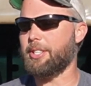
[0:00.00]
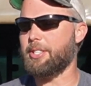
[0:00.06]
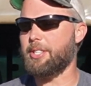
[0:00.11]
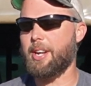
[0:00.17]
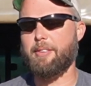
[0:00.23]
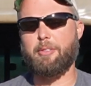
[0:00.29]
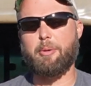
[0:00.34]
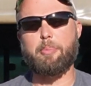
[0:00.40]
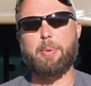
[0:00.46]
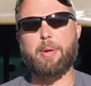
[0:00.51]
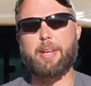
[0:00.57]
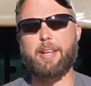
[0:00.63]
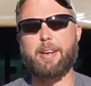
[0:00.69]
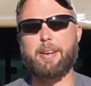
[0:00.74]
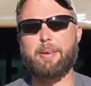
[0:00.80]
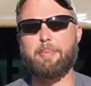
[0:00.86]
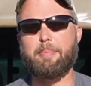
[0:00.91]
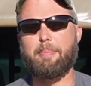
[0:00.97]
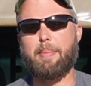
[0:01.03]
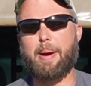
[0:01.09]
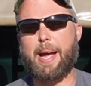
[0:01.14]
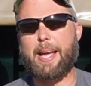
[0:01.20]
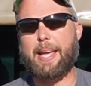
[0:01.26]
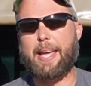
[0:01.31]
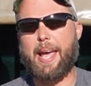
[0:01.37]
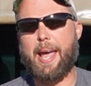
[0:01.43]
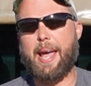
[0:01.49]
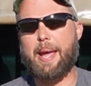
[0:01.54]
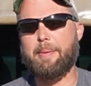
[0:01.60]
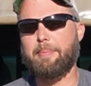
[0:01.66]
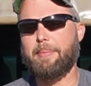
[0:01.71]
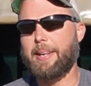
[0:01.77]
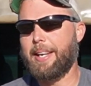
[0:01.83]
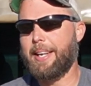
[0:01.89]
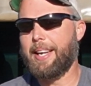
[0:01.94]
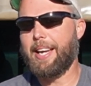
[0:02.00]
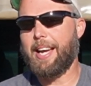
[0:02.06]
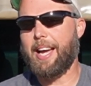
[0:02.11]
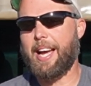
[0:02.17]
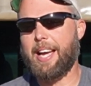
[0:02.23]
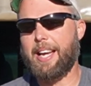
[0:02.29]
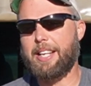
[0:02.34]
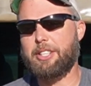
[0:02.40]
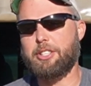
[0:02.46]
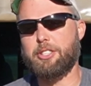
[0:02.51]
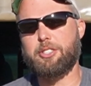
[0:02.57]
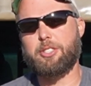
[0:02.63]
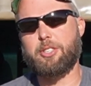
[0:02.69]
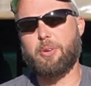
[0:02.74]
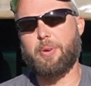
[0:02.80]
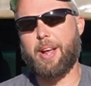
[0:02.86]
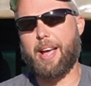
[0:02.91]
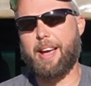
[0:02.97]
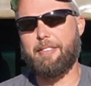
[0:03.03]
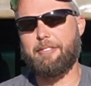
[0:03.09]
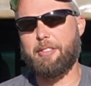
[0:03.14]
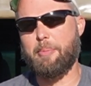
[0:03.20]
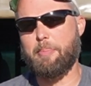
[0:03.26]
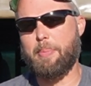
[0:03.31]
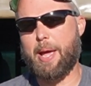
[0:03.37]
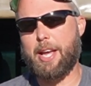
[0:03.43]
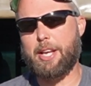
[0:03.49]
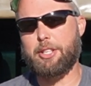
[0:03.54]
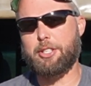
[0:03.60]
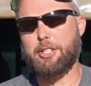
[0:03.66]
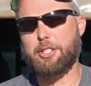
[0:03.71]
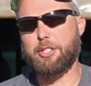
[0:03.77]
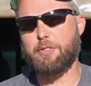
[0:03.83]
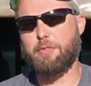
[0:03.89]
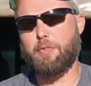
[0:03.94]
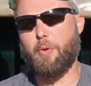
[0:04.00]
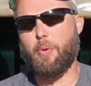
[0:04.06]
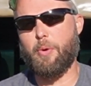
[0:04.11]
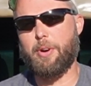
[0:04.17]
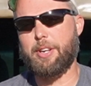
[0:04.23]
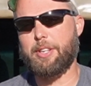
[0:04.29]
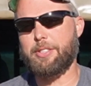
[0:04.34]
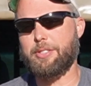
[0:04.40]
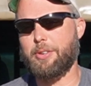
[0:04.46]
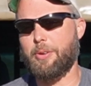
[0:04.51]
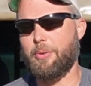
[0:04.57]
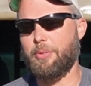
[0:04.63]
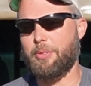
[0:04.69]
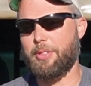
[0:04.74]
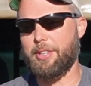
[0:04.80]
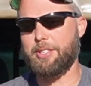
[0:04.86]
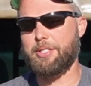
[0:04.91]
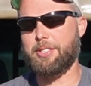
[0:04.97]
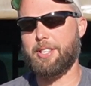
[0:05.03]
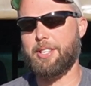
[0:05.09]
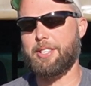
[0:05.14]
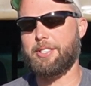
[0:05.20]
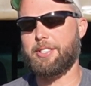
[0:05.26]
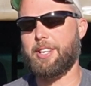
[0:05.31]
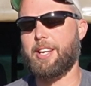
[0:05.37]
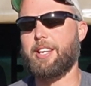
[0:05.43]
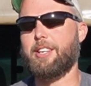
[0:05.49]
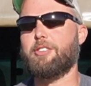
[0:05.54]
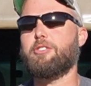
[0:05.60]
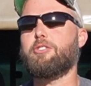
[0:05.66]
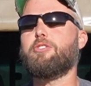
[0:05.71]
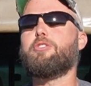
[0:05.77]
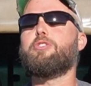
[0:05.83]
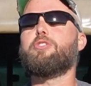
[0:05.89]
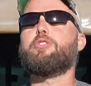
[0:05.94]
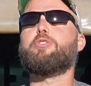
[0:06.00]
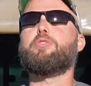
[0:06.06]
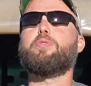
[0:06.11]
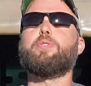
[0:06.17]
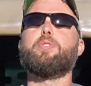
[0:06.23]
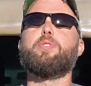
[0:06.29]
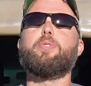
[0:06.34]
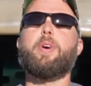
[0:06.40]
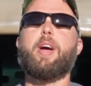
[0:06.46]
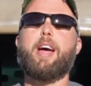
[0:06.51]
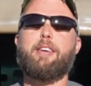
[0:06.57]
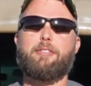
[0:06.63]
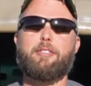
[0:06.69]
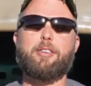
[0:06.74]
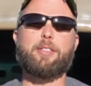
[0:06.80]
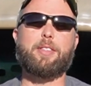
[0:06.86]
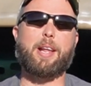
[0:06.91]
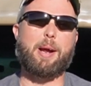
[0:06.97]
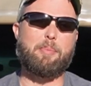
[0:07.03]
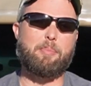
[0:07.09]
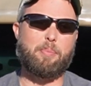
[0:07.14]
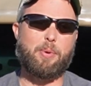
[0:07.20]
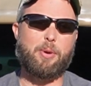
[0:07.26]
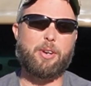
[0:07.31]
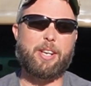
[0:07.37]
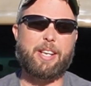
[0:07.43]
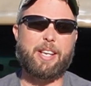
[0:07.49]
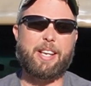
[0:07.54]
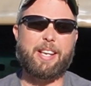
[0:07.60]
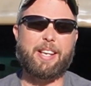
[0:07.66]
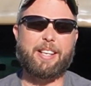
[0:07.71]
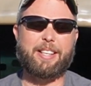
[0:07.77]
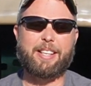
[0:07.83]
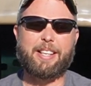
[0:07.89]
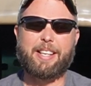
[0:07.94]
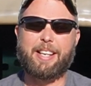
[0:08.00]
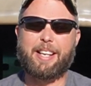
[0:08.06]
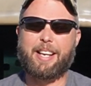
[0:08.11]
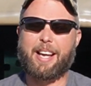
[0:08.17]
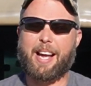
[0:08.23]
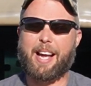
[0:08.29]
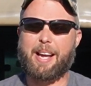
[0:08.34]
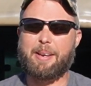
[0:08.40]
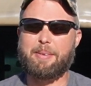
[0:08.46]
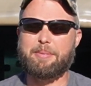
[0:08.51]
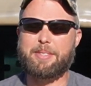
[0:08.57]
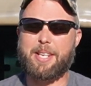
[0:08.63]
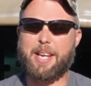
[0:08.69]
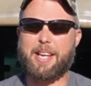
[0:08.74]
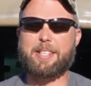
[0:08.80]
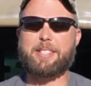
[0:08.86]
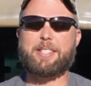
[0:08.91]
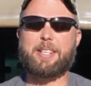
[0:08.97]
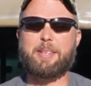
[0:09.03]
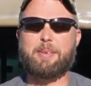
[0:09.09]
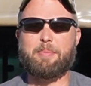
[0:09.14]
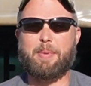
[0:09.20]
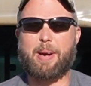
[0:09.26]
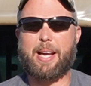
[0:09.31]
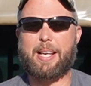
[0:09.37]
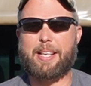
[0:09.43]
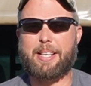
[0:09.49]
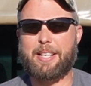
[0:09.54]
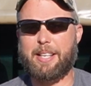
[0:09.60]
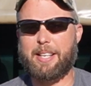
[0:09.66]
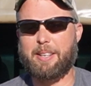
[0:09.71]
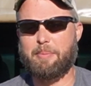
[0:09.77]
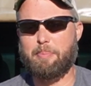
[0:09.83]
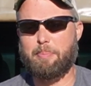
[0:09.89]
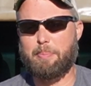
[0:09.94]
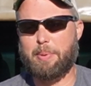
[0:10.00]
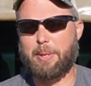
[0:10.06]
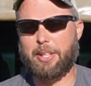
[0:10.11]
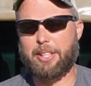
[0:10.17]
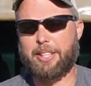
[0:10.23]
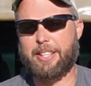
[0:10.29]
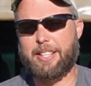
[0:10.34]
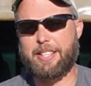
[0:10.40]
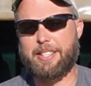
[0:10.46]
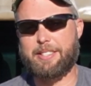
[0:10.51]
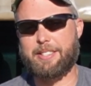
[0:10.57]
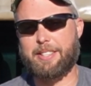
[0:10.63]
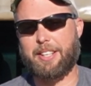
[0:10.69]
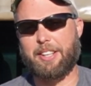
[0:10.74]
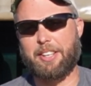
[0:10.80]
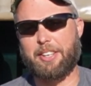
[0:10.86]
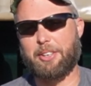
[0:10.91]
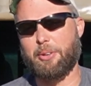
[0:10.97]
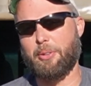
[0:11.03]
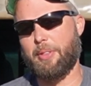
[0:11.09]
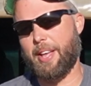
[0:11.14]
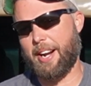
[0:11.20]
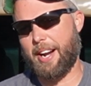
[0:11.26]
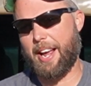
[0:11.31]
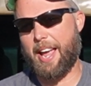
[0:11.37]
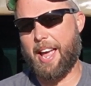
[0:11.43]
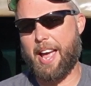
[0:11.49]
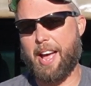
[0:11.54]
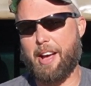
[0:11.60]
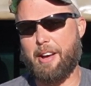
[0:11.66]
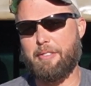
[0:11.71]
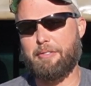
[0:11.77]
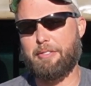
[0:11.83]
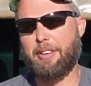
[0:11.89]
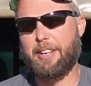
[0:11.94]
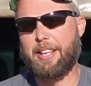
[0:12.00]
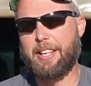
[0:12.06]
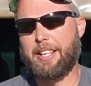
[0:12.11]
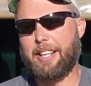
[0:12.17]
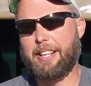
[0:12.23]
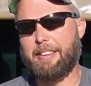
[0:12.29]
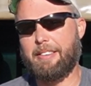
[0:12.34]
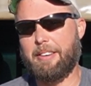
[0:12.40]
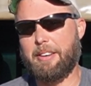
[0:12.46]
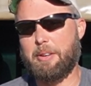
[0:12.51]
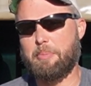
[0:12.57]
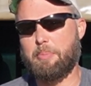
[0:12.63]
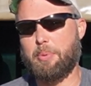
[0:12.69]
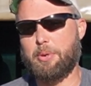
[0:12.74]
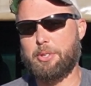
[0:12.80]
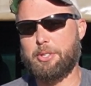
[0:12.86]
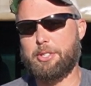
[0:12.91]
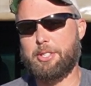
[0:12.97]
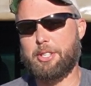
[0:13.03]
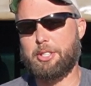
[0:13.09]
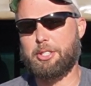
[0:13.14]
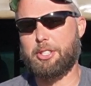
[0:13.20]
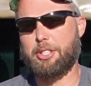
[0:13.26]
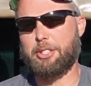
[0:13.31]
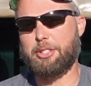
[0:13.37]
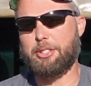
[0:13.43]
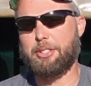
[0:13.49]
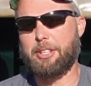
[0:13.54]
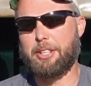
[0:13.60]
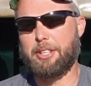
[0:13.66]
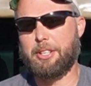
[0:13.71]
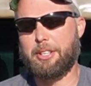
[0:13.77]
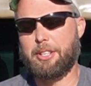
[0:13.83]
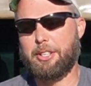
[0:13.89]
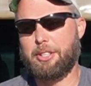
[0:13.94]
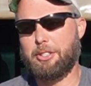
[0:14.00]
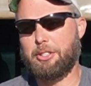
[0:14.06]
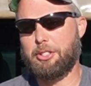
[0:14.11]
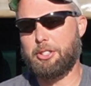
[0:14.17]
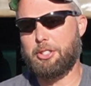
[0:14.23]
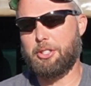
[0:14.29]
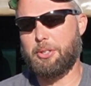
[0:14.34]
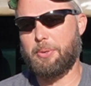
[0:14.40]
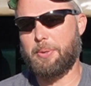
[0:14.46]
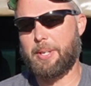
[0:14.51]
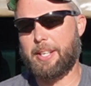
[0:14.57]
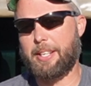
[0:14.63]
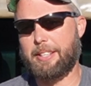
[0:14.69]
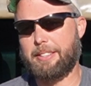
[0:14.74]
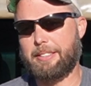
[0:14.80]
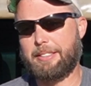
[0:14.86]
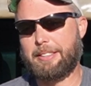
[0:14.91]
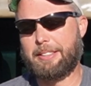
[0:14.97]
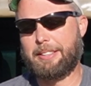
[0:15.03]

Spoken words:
It's never been my game. I just don't have the patience for it. So this is a true effort that I'm putting in. I'm testing my abilities, the little that I have on precision shooting.